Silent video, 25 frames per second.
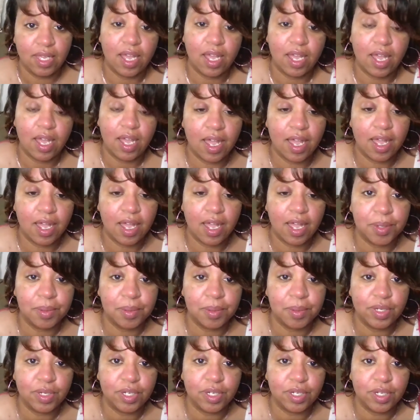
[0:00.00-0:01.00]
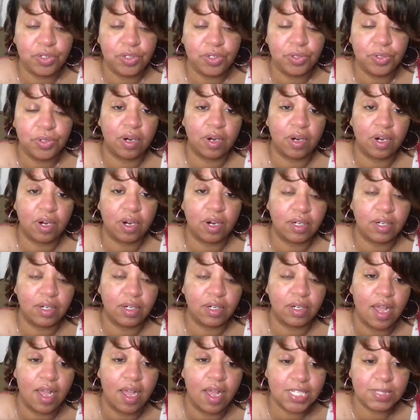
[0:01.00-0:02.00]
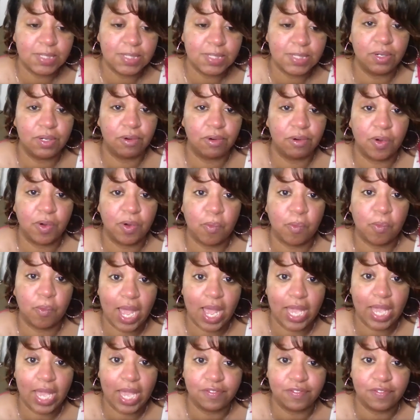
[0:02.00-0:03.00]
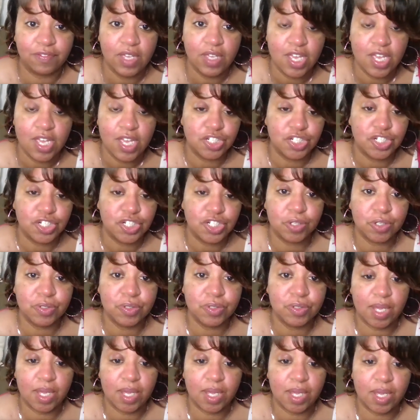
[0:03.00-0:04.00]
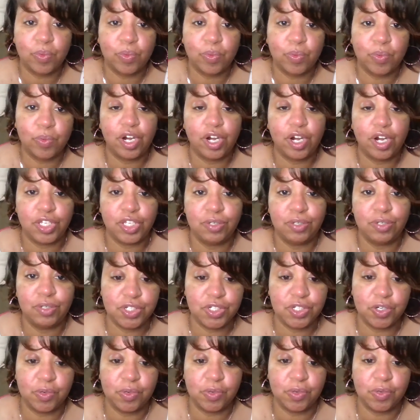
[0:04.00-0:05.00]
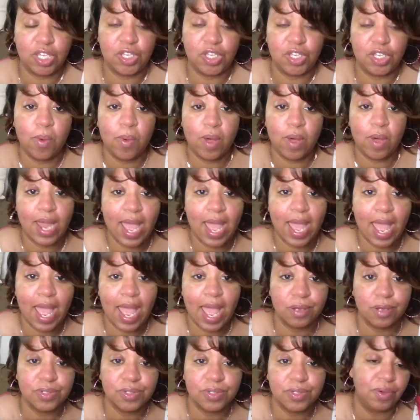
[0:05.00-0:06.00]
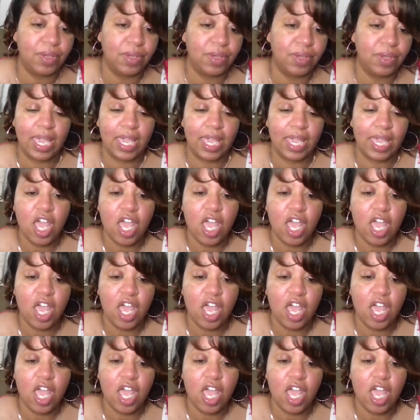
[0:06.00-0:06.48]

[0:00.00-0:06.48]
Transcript: um, your husband or your wife shows up. What are you doing? You want a house. Okay.